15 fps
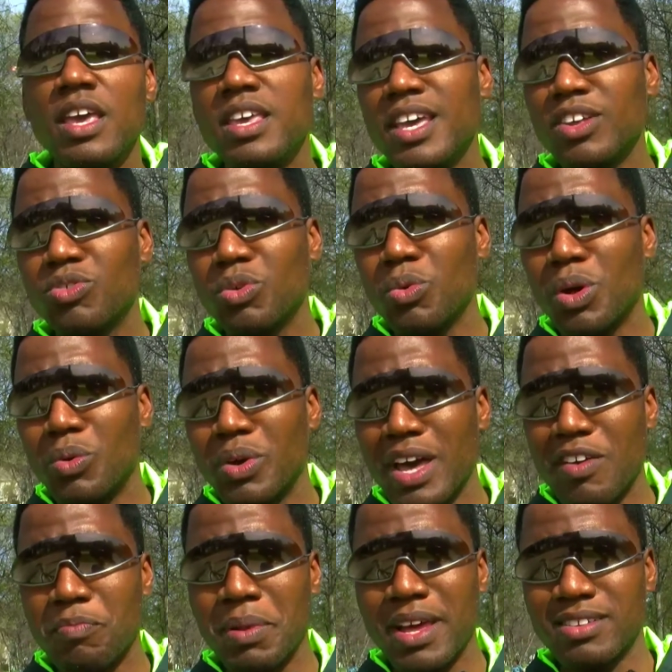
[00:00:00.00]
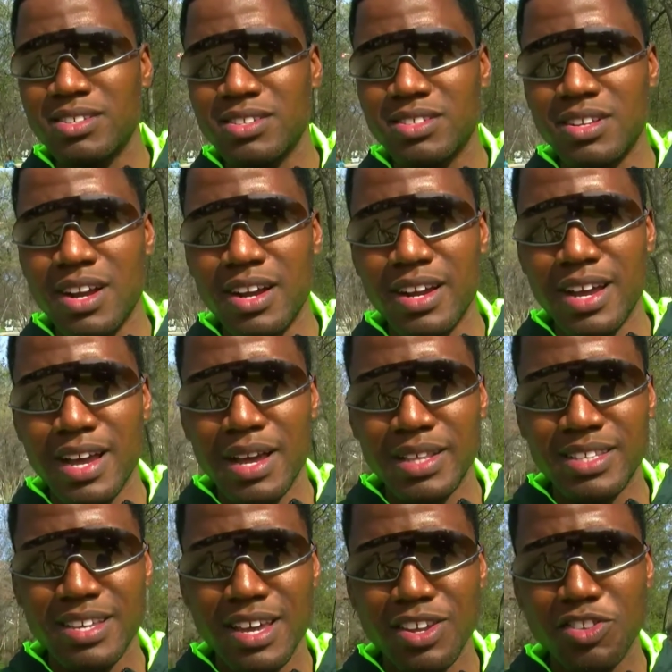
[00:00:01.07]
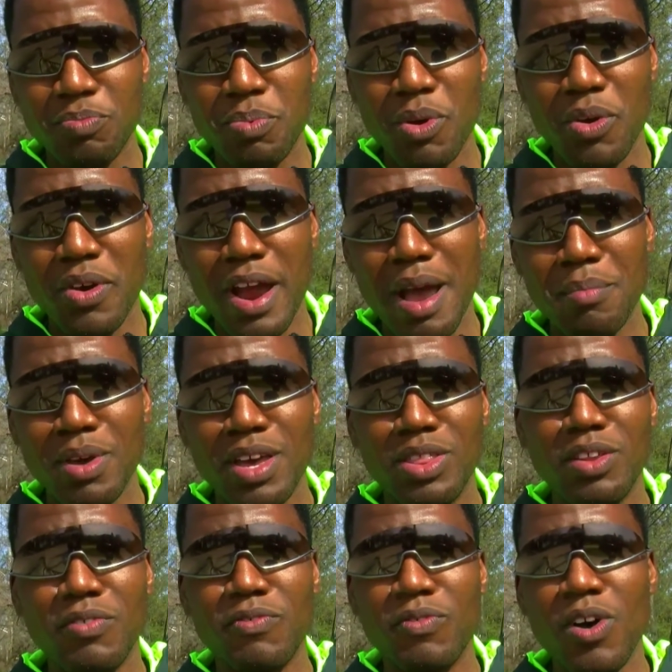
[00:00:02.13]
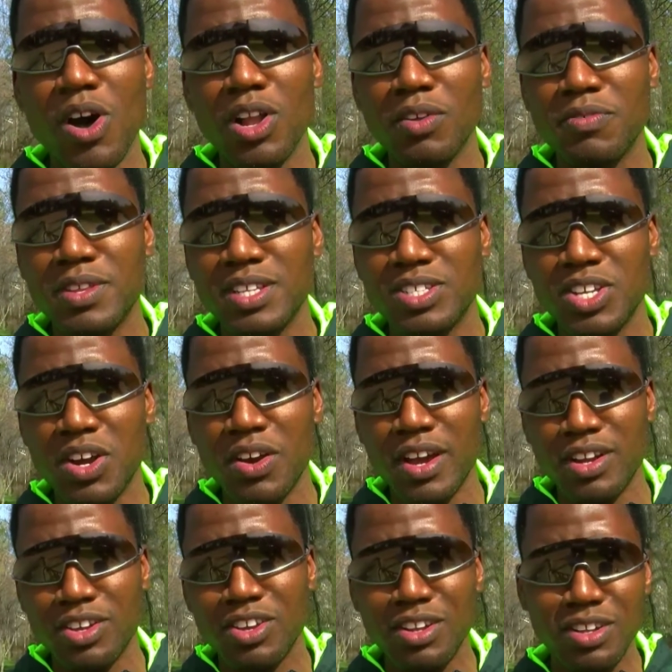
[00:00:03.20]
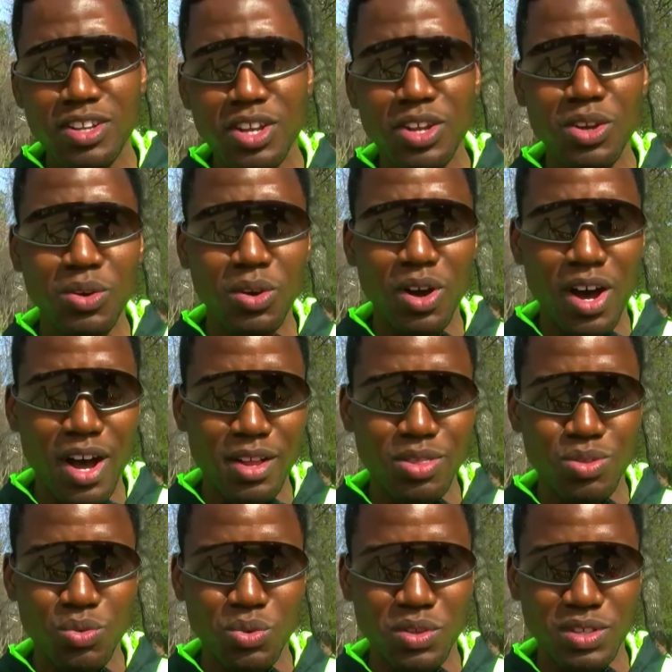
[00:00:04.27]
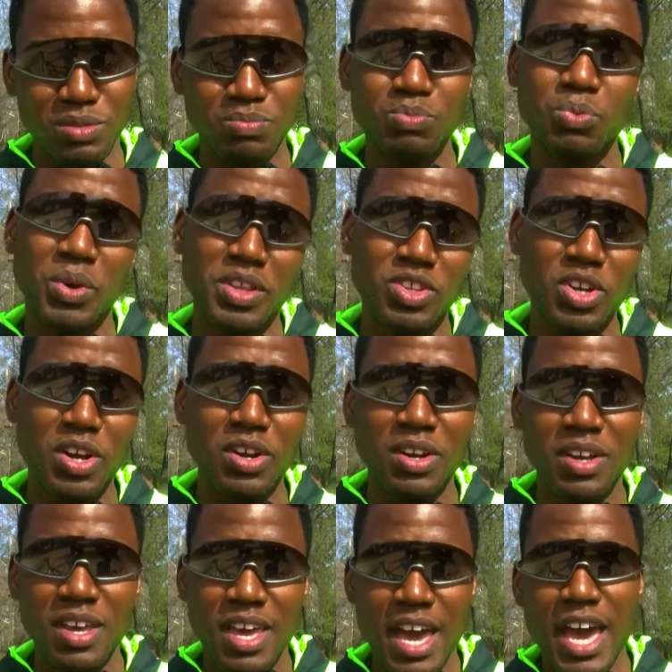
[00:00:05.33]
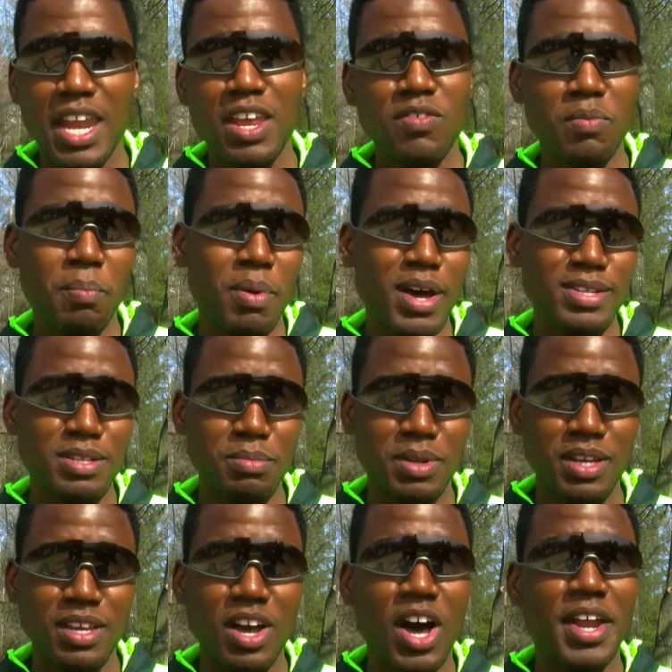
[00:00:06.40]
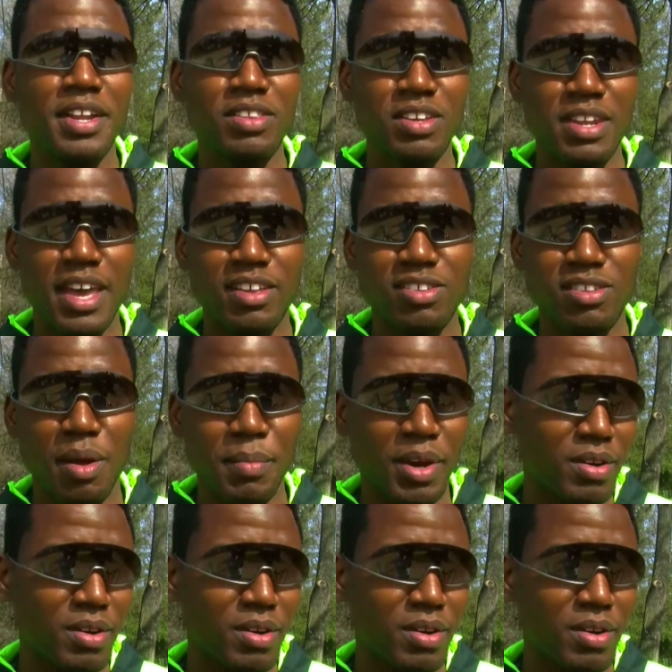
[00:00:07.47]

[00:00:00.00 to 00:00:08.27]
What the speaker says: Yes, we will. We have plans to start a tennis program in the fall of this year and continue on through the winter and even possibly on into next summer.